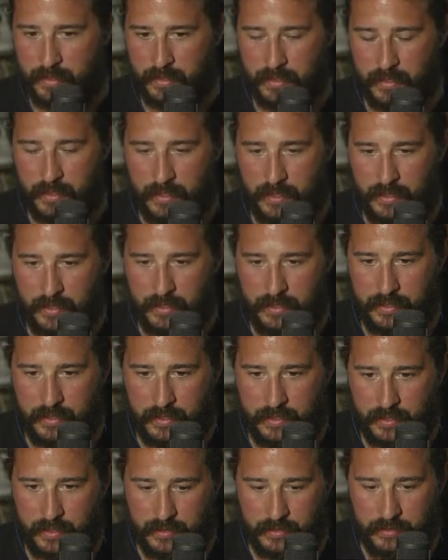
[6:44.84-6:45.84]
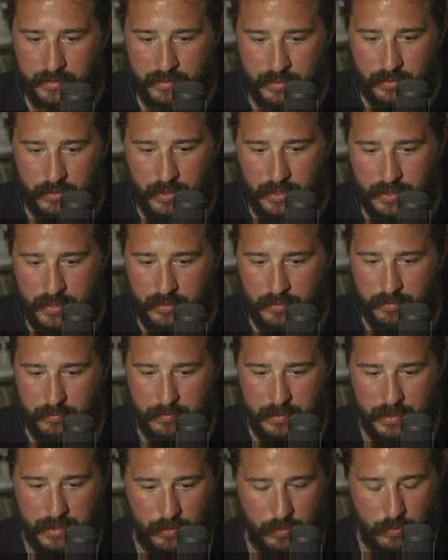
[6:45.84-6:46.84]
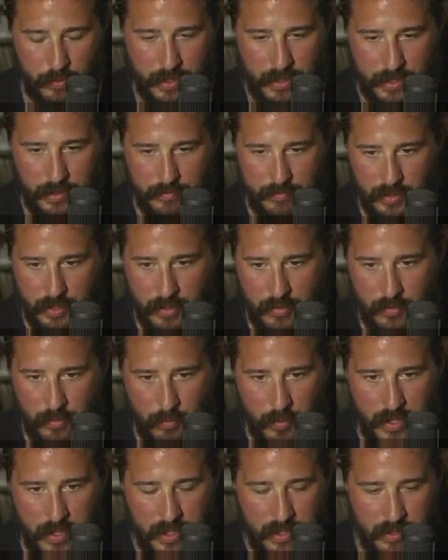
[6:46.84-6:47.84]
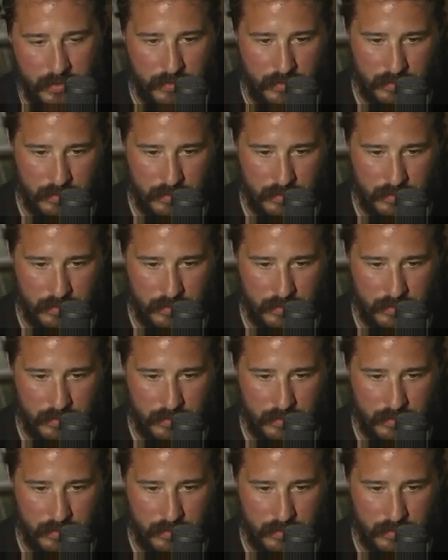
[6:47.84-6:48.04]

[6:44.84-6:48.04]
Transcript: I uh, try to be creative in other ways.